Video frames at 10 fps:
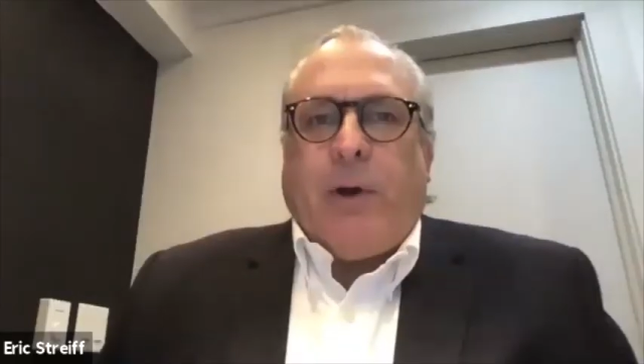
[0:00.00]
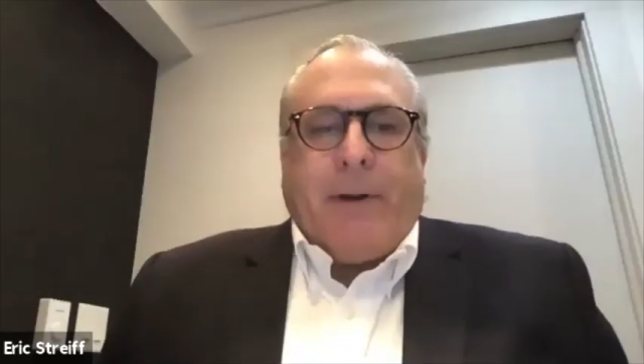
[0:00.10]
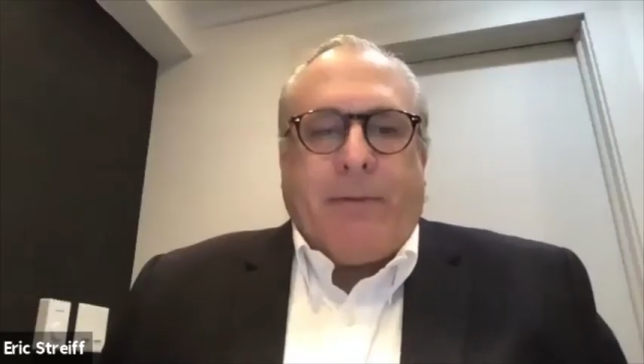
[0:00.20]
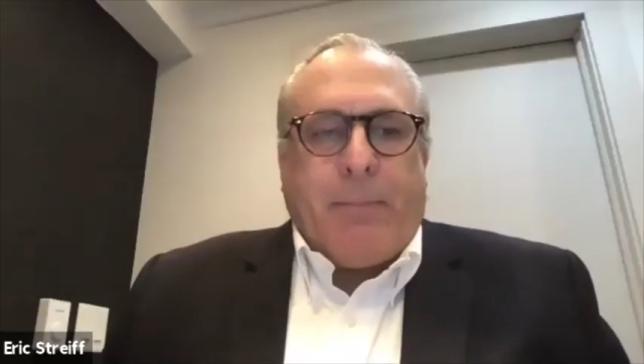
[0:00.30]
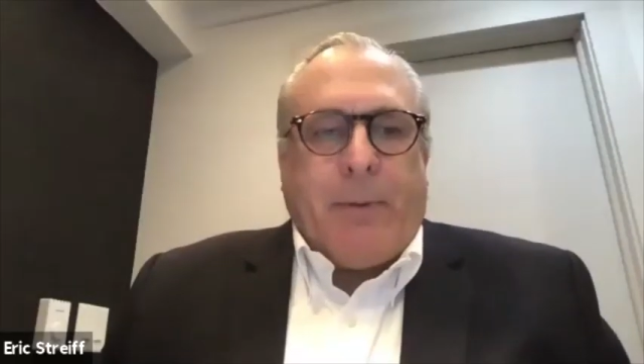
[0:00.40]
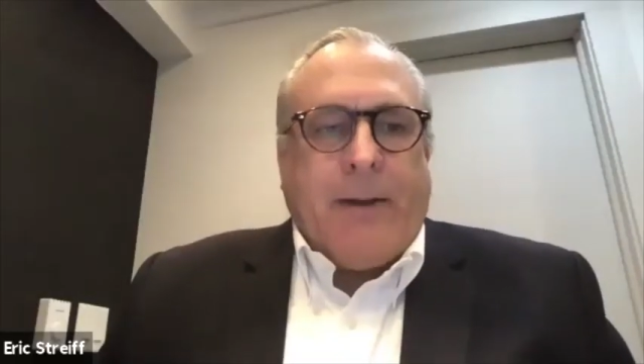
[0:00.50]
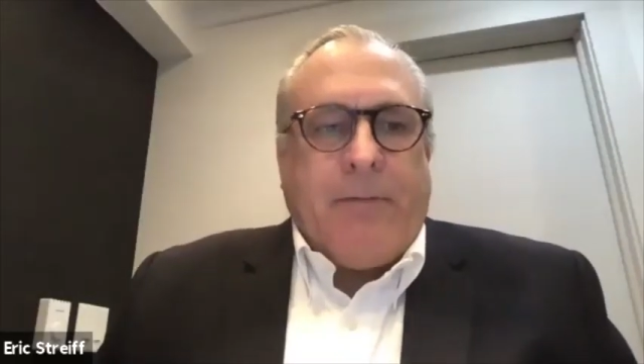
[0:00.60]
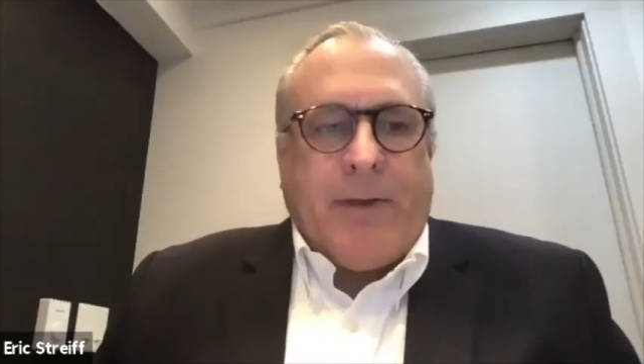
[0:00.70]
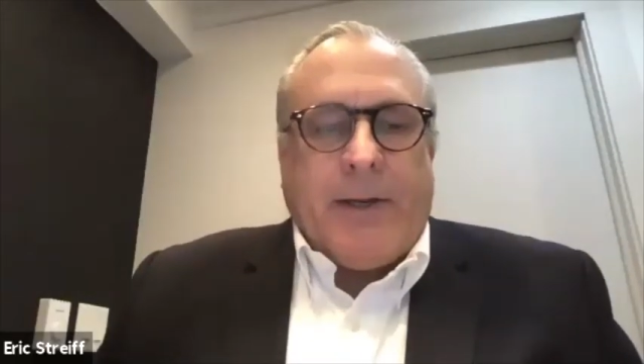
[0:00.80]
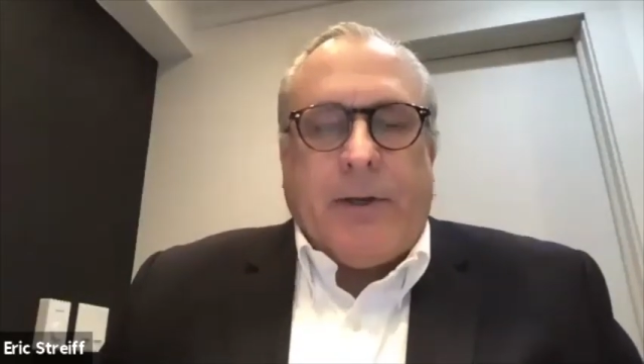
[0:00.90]
everybody.
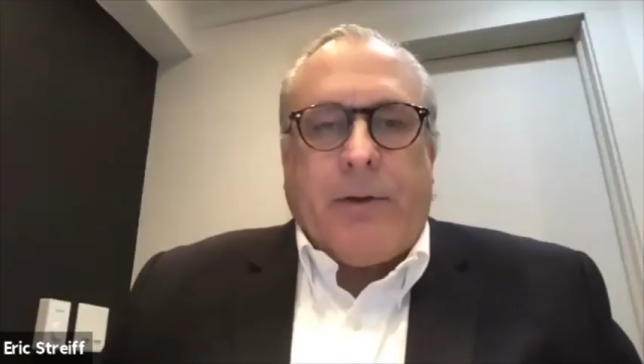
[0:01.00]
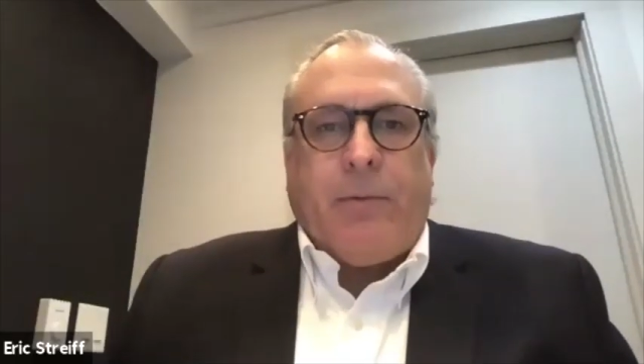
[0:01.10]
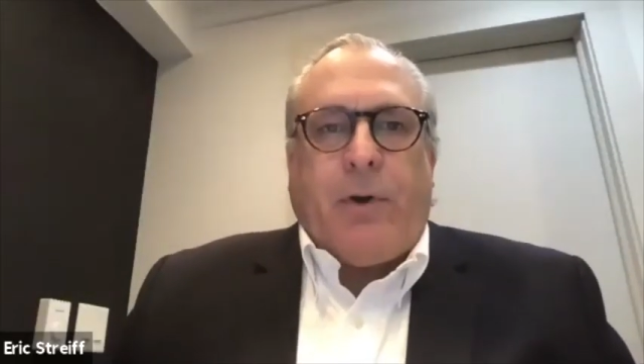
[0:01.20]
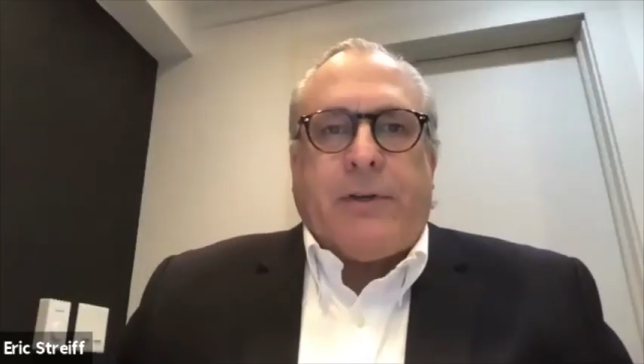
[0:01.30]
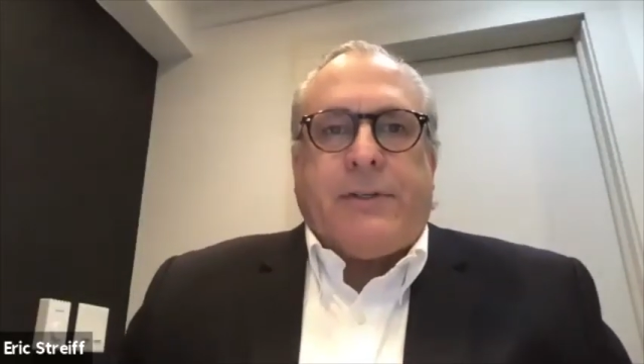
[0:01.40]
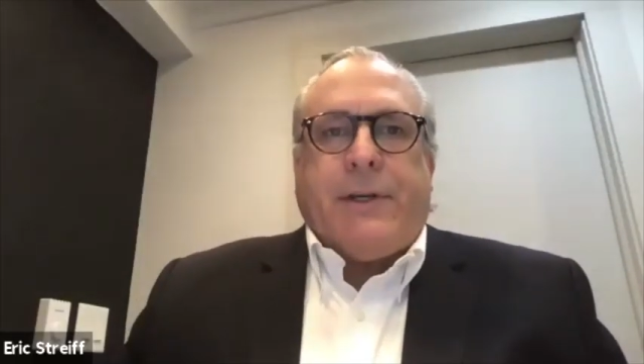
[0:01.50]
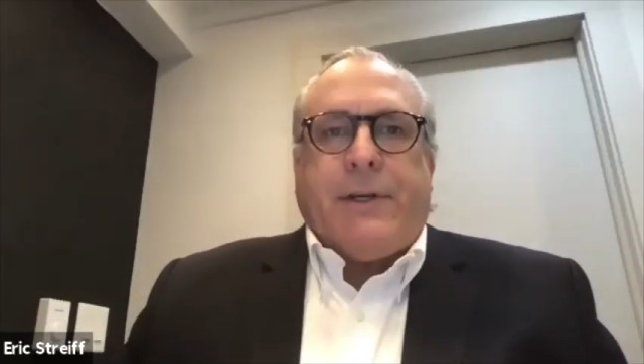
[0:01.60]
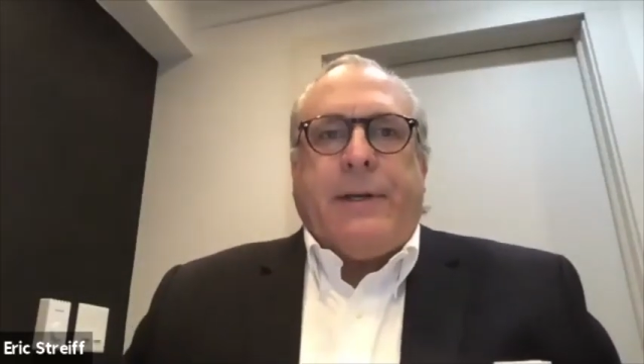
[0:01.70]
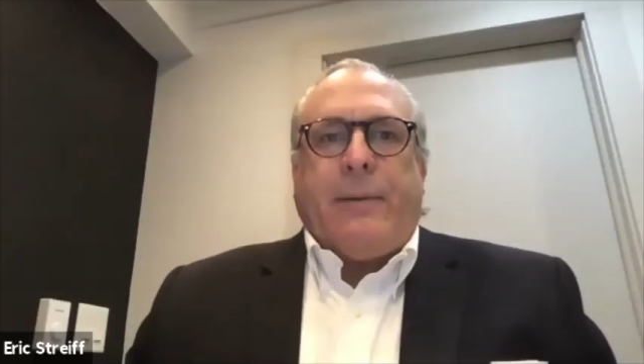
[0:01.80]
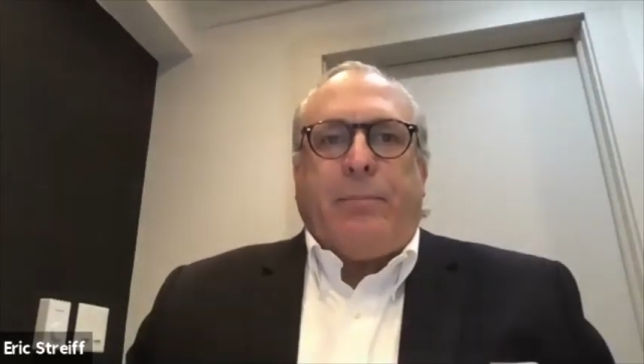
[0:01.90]
Thank you,
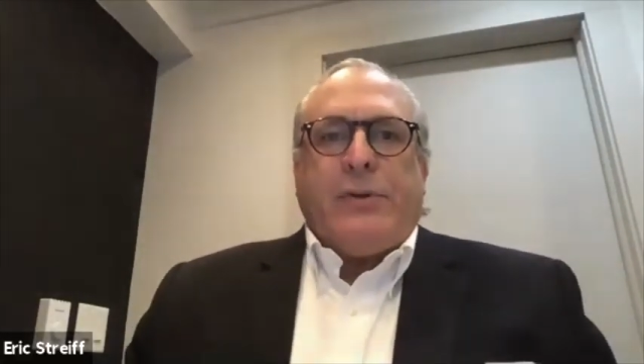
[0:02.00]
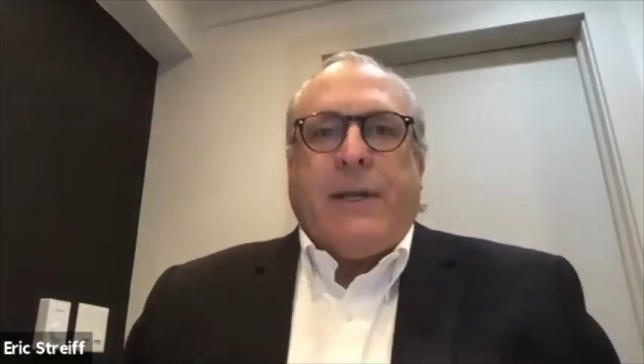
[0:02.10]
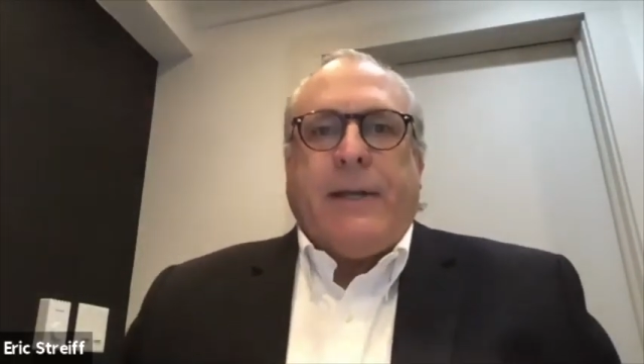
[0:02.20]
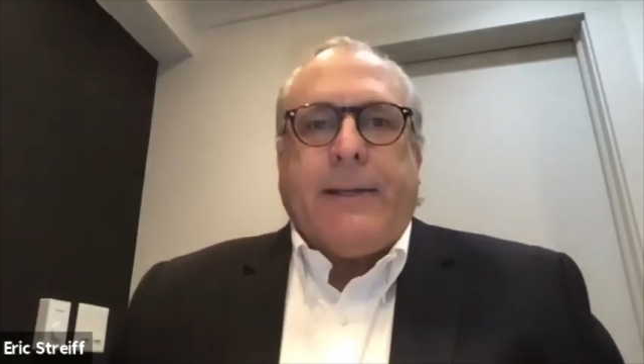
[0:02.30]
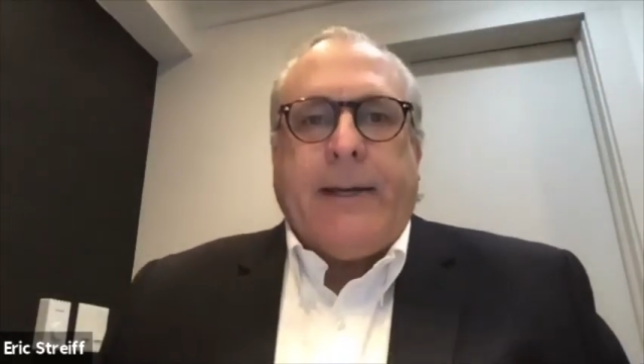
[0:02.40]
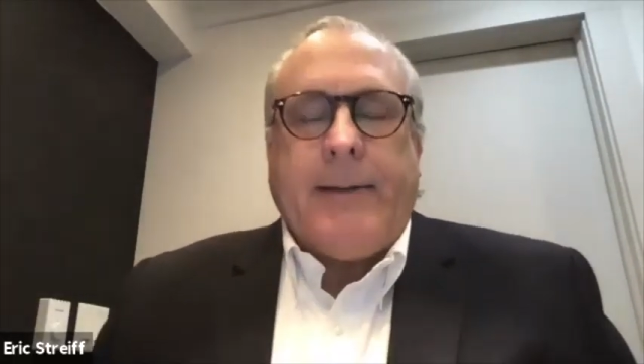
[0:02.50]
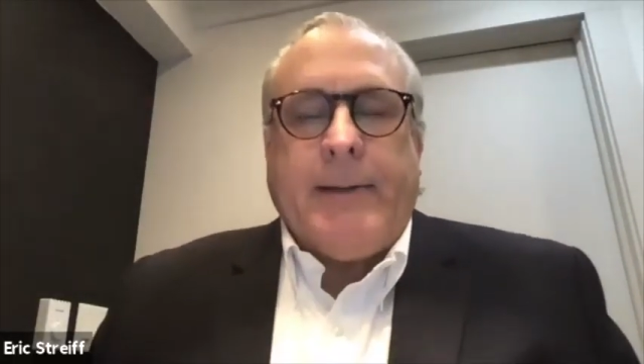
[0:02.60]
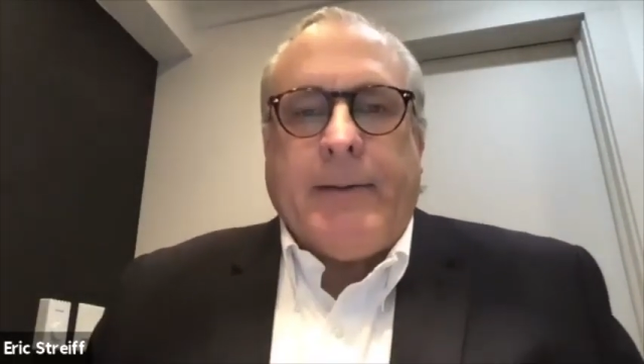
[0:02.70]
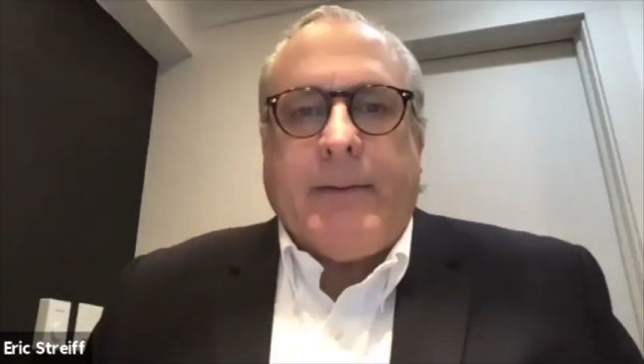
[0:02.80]
Austin. I appreciate that.